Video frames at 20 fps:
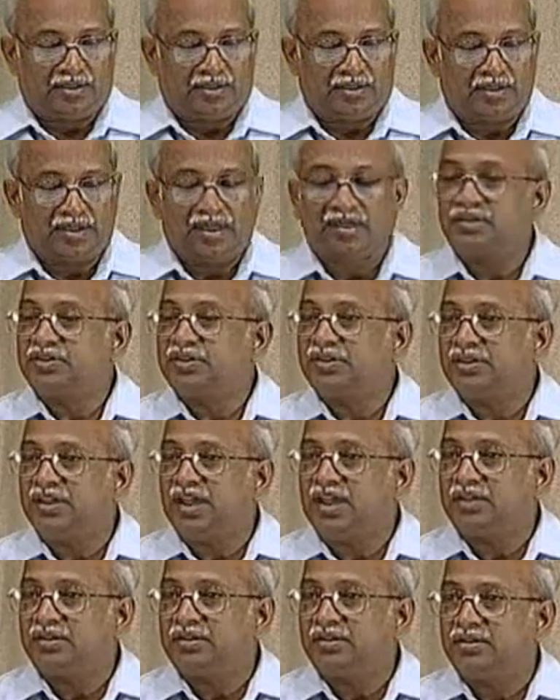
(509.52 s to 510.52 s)
Can you see
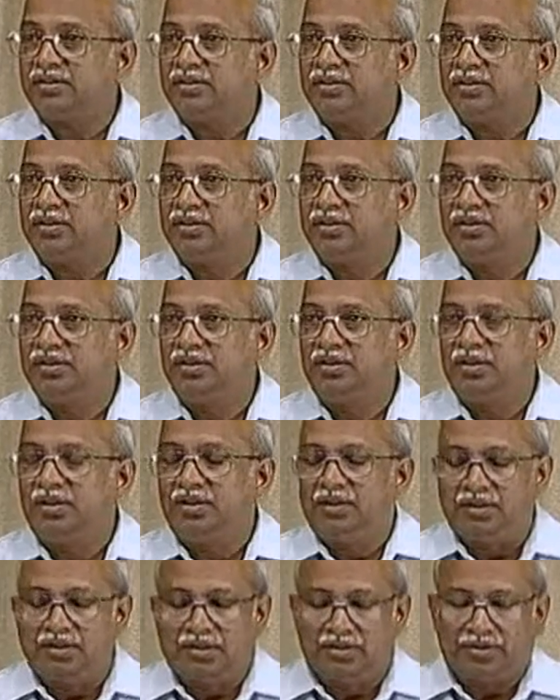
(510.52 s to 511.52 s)
that?
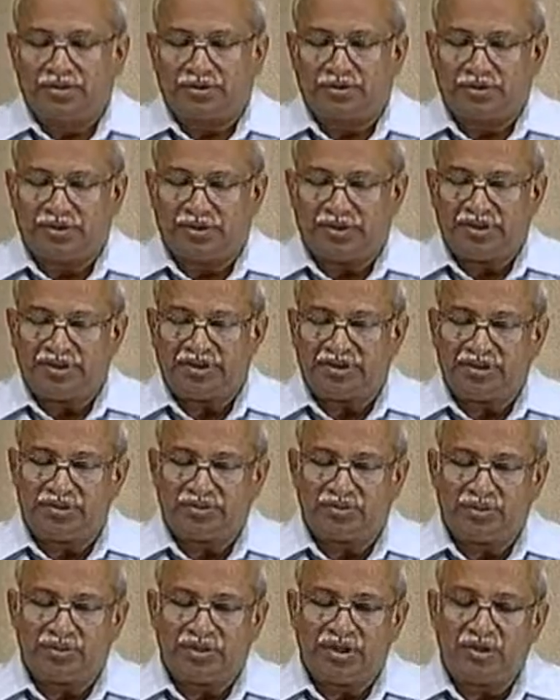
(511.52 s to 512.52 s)
So, this is
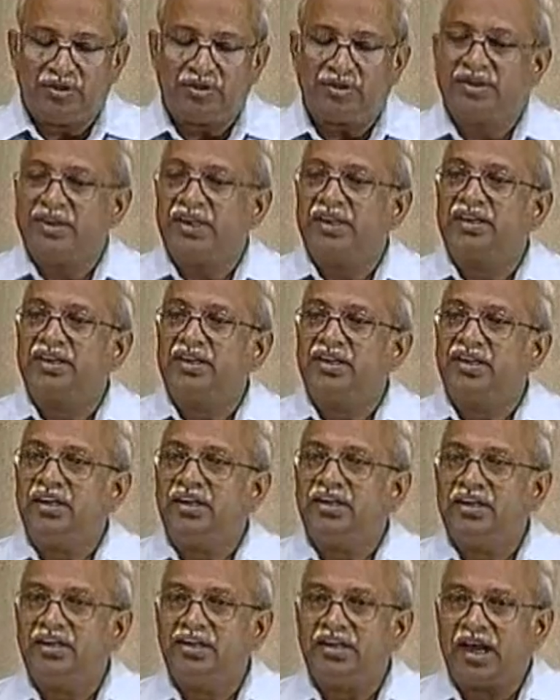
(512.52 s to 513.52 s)
without taking
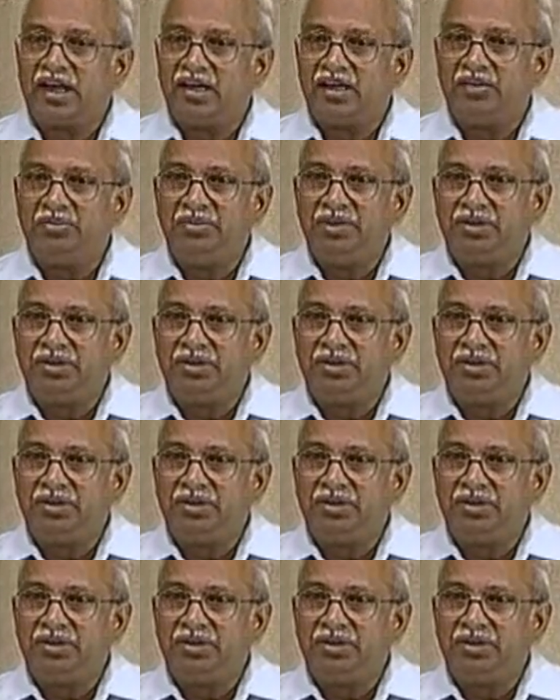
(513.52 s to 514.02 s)
any dynamic